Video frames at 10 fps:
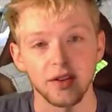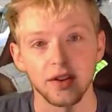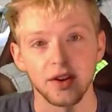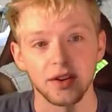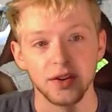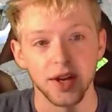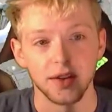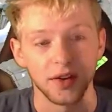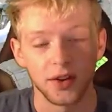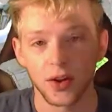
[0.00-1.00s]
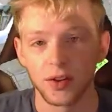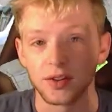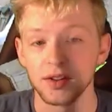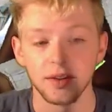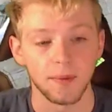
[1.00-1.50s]
there to you guys and let y'all
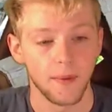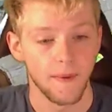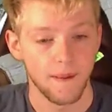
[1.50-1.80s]
see it.